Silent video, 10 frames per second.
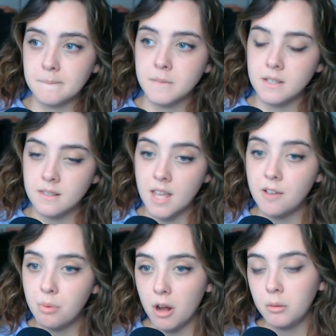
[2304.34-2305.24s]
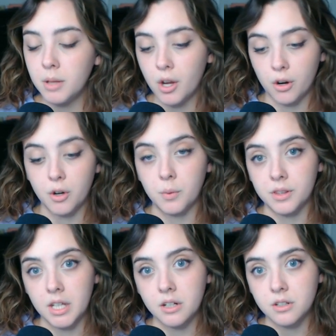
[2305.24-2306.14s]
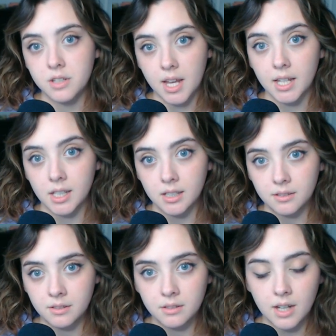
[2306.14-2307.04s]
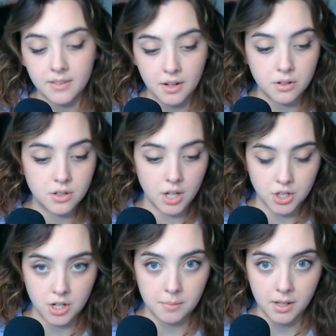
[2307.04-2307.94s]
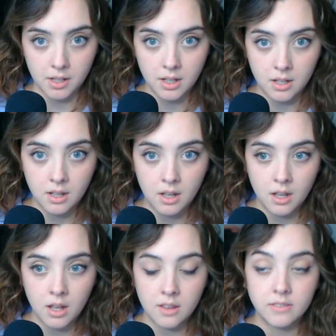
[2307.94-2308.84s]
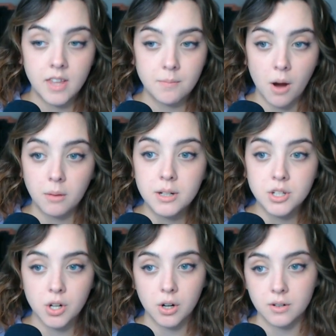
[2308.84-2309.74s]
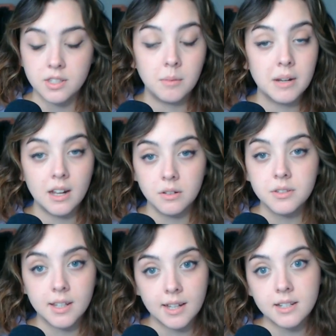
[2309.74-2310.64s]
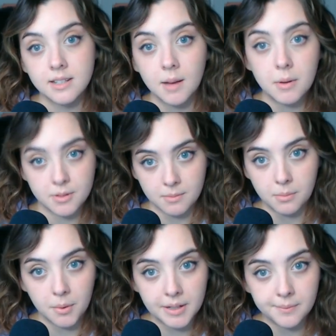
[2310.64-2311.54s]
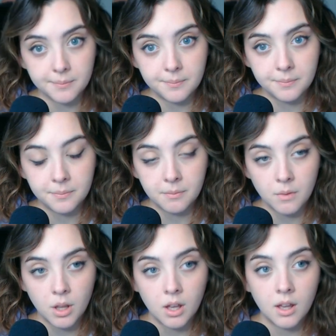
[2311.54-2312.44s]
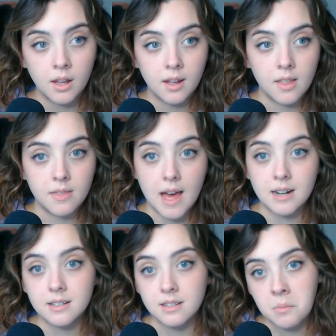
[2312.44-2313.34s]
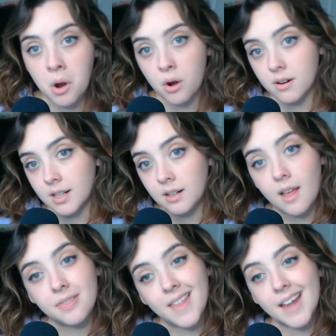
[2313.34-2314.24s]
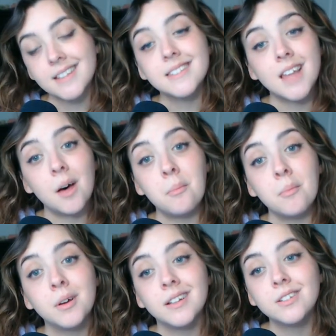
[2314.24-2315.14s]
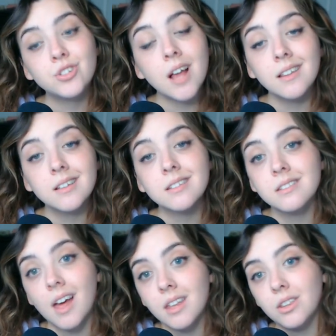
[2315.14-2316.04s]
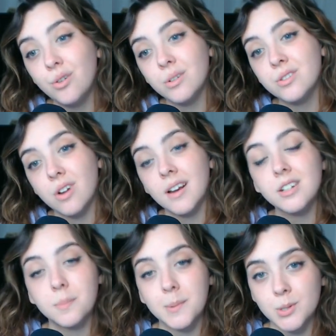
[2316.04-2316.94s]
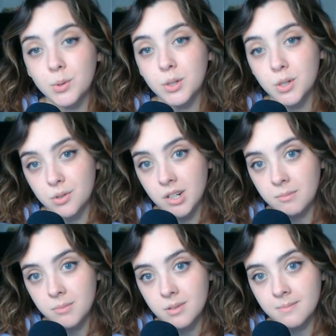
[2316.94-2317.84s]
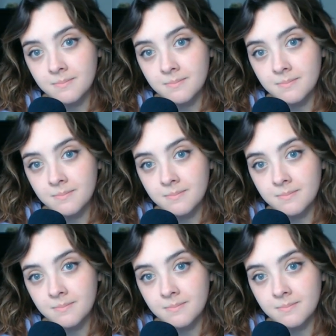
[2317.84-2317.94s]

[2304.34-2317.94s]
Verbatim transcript: they've probably heard what they're saying and they're judging me. They probably just heard someone else say that to them at some point. That is them hurting, and that is them jealous that you're trying to pursue your dreams.